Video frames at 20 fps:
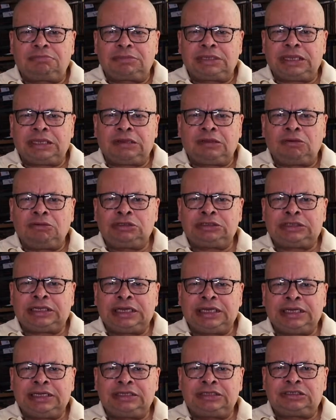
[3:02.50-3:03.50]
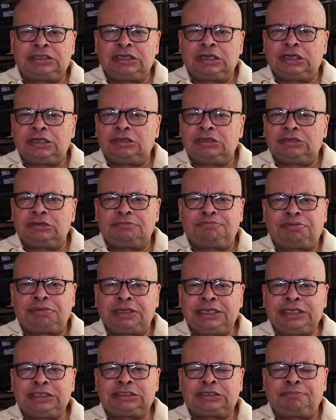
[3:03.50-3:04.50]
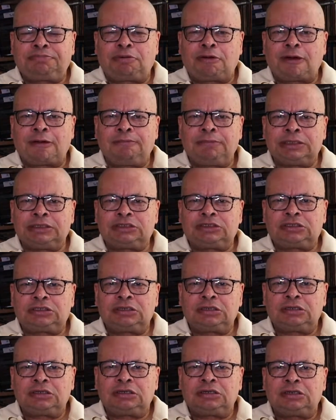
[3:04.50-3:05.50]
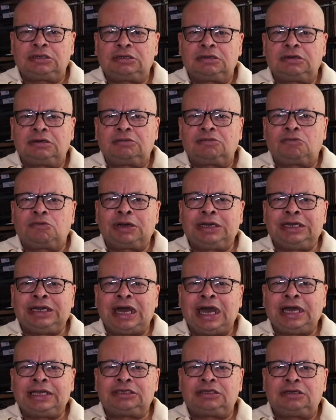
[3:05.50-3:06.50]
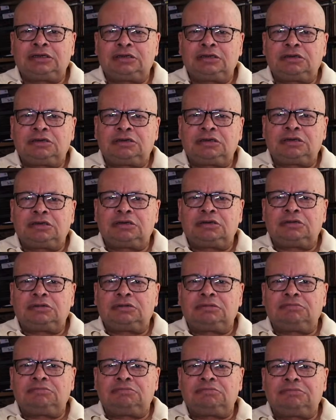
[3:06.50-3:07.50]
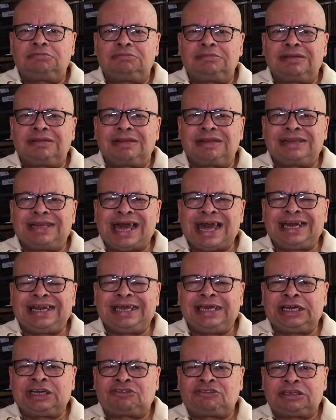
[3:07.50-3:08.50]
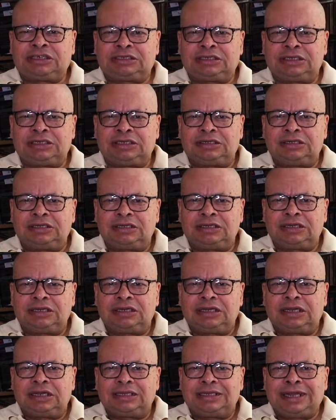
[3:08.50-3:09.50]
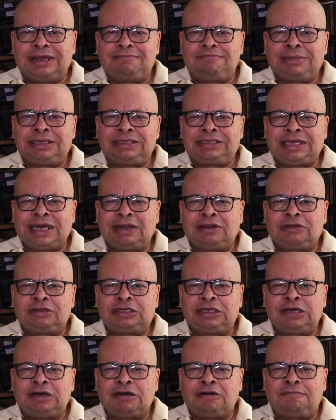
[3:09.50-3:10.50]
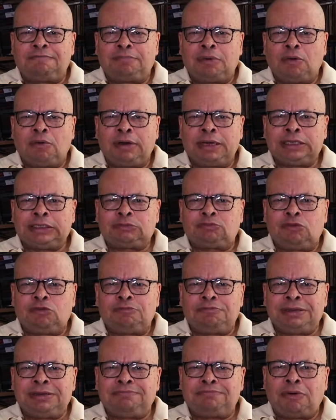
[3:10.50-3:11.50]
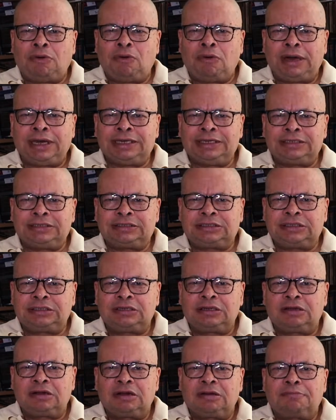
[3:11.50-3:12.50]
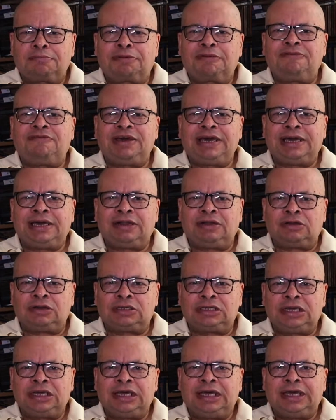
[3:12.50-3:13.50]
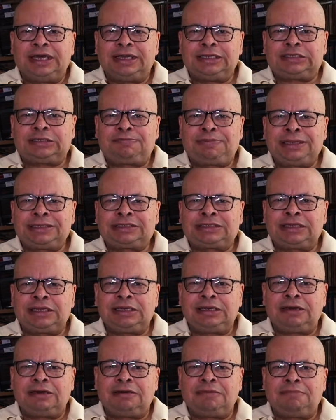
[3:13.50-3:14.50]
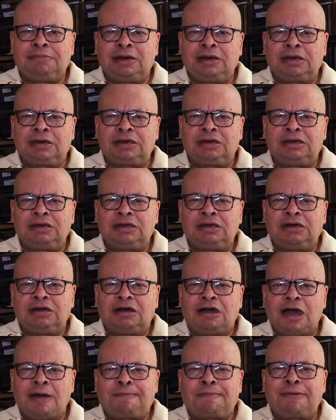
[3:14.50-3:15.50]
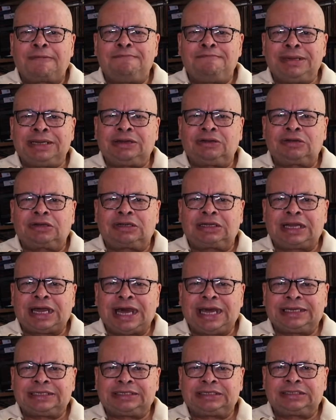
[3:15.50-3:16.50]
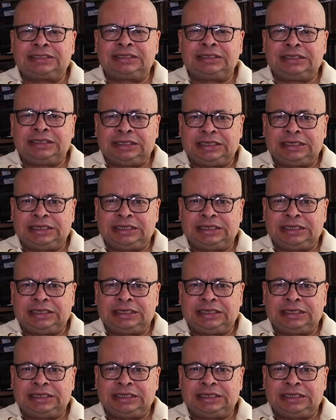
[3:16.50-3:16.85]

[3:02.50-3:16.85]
in those days, police departments were not that interested. That mentality of boys will be boys prevailed, especially among upper middle class